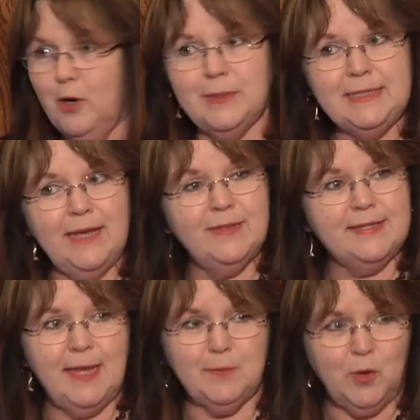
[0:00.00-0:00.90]
always have the
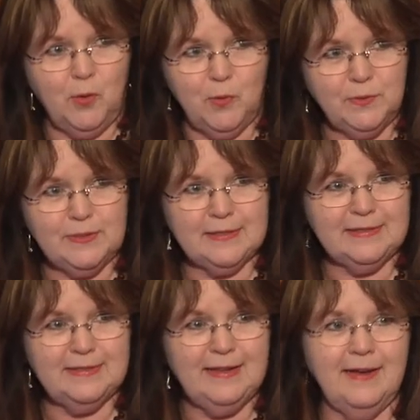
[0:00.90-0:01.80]
same goals.
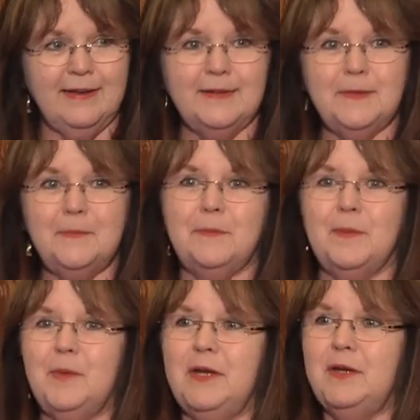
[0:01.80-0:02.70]

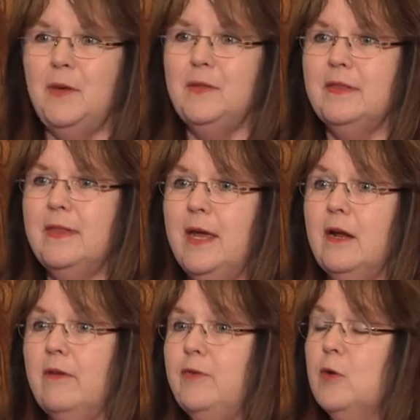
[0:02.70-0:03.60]
We know that
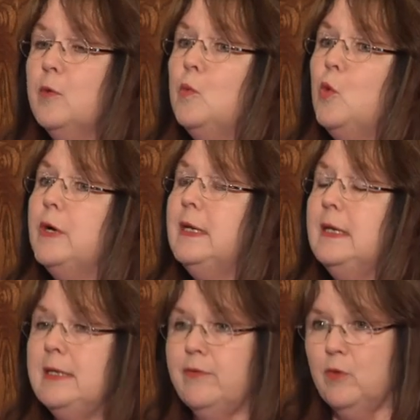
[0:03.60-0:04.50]
they feel rewarded
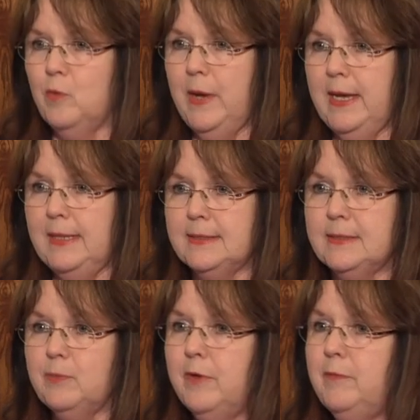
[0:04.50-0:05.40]
in different
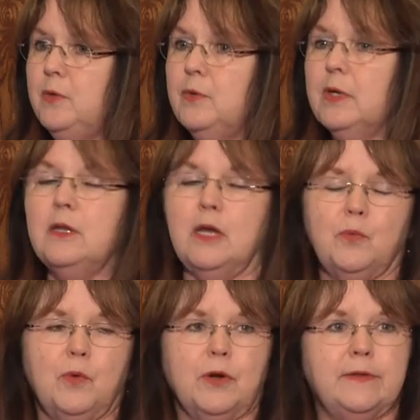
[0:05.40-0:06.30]
ways. We've been doing a lot
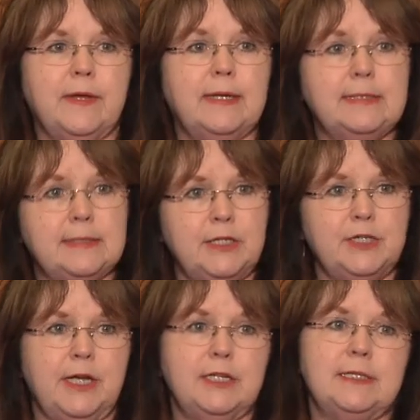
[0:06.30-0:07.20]
of work on that, and
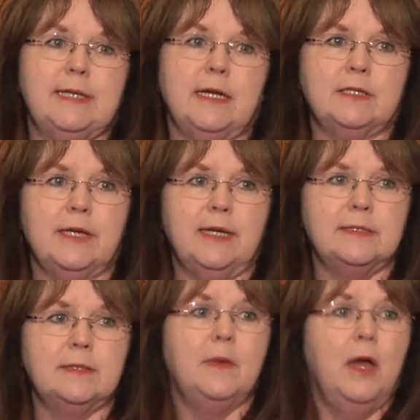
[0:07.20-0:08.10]
C-Change has actually had
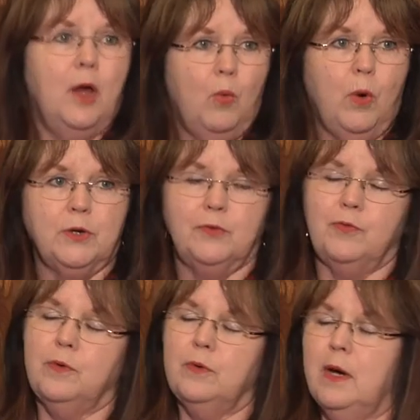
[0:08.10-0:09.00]
some
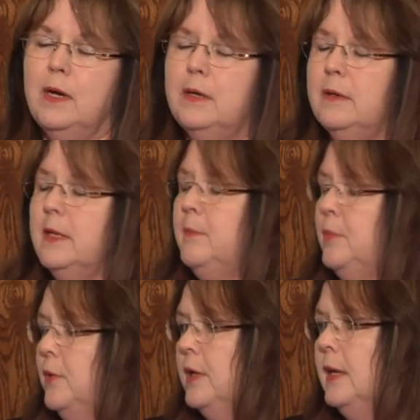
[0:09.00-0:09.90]
wonderful
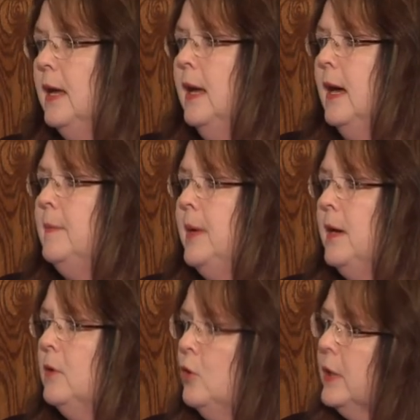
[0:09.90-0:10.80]
input
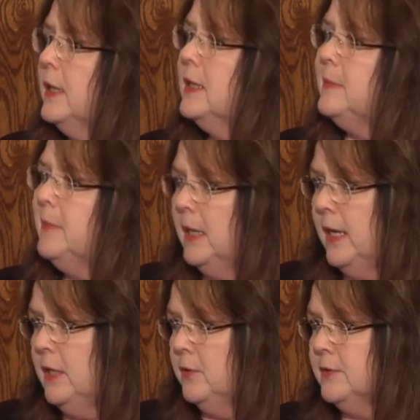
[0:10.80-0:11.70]
about looking at the
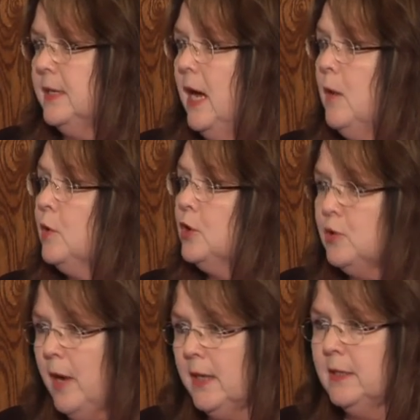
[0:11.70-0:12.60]
millennials and how we're
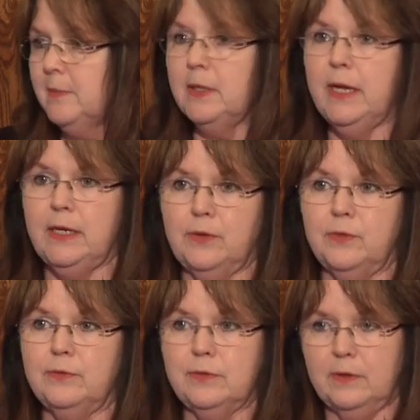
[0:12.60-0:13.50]
attracting
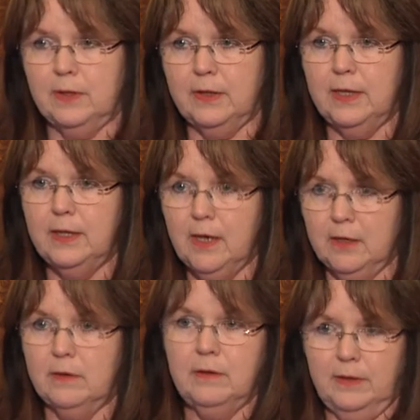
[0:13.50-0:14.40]
millennials,
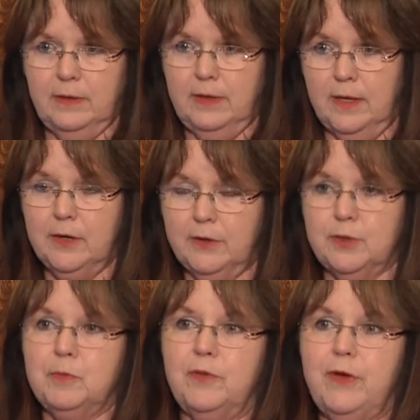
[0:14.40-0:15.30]
the
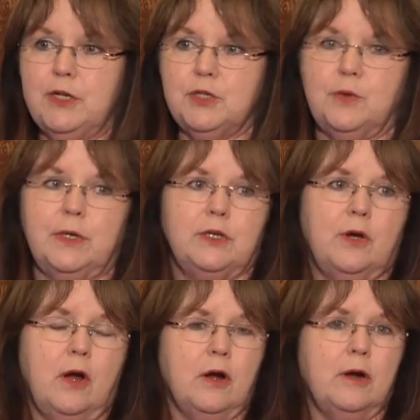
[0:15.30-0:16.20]
youngest professional, into
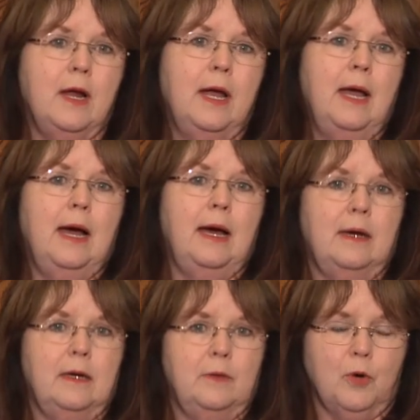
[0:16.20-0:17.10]
our
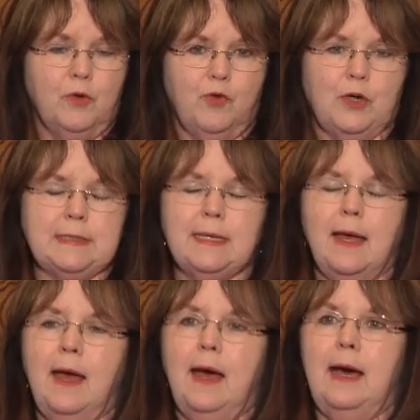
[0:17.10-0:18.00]
workforce.
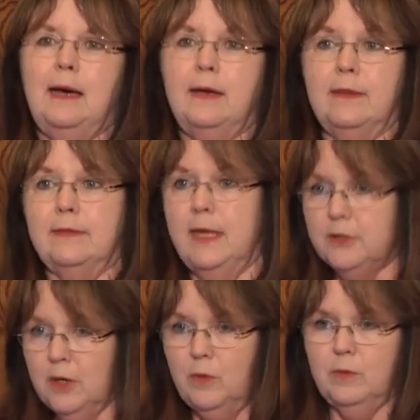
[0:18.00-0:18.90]
They
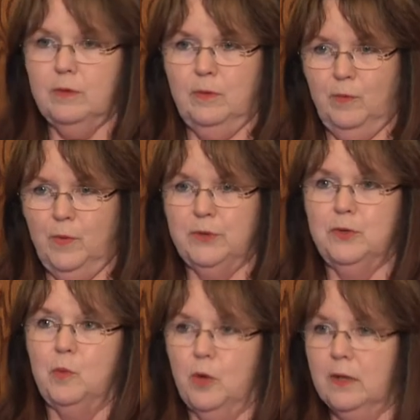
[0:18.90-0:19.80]
don't want
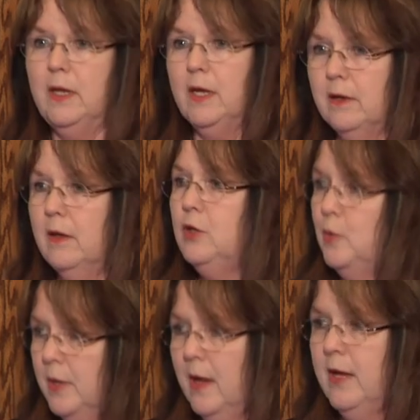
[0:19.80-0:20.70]
to work like
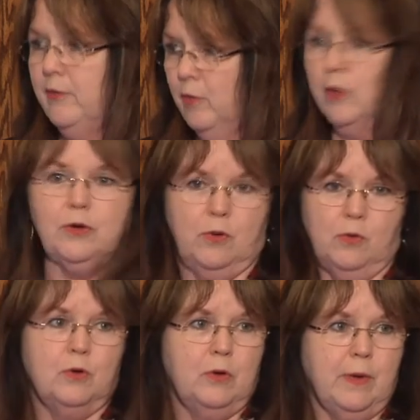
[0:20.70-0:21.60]
you and I have worked our
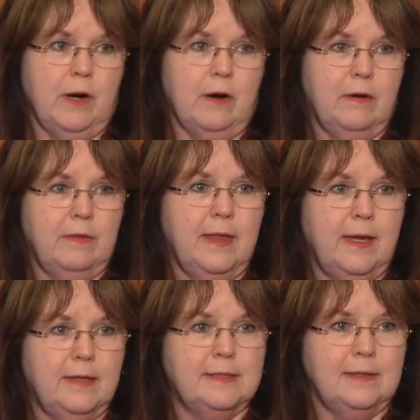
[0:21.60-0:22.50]
whole career.
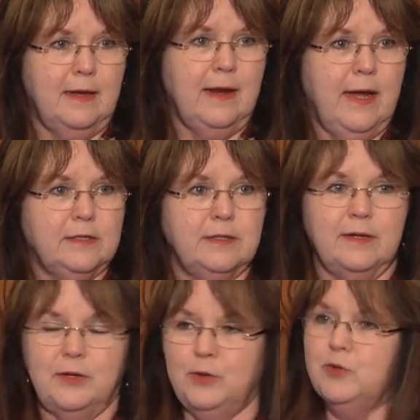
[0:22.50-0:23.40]
That is not actually
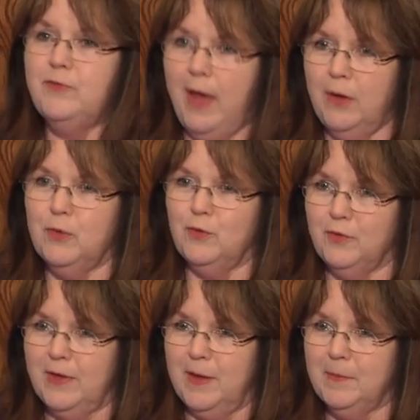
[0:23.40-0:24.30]
a huge value
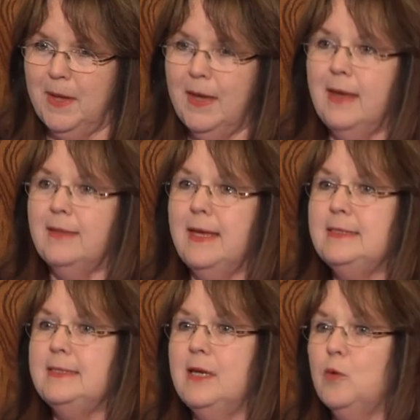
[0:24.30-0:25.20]
for them. They
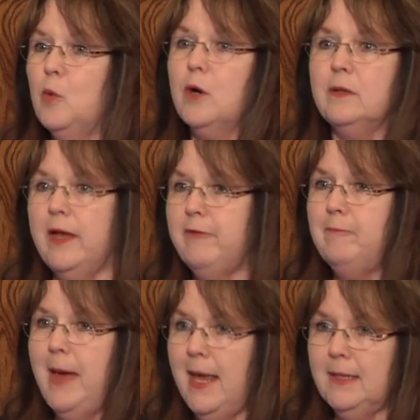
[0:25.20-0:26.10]
see a work-life
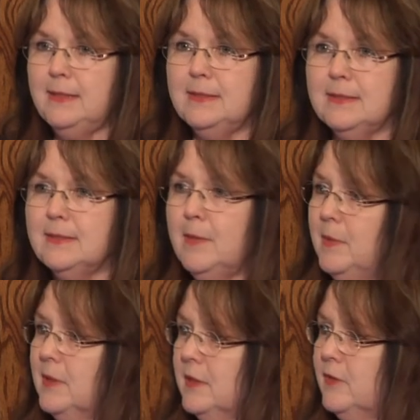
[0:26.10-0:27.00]
balance as
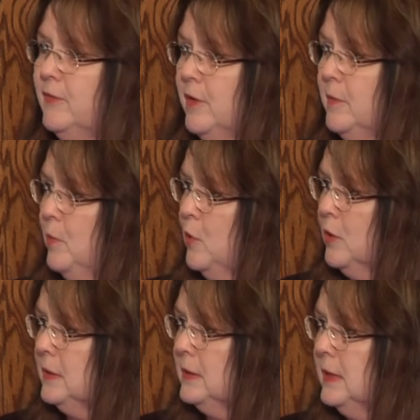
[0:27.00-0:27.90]
something that's very
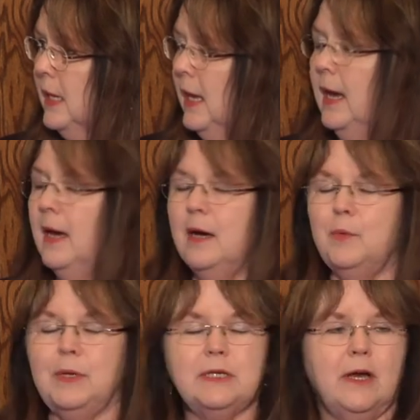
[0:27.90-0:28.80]
important.
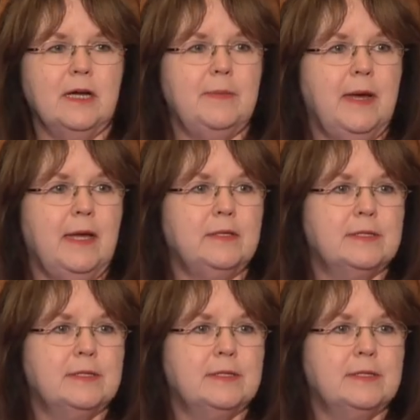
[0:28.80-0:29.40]
We talk about how